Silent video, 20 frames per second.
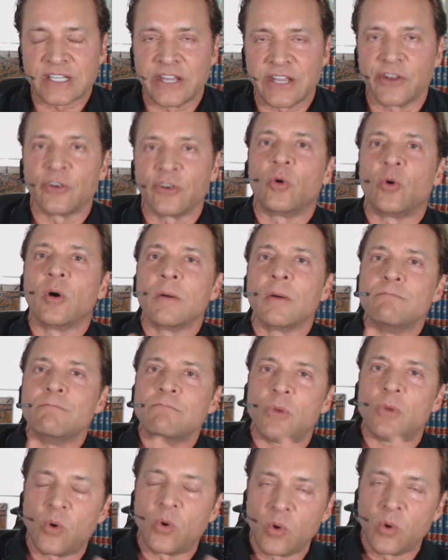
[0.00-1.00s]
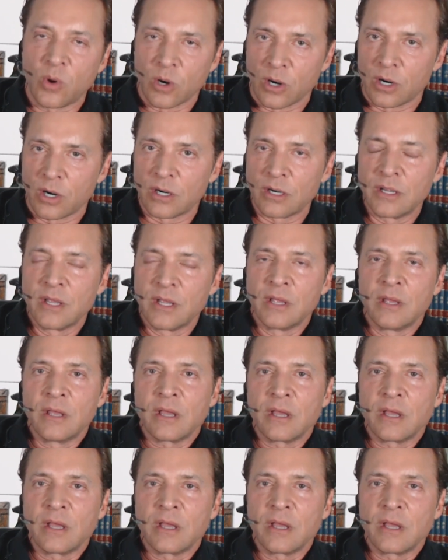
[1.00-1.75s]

a year or more,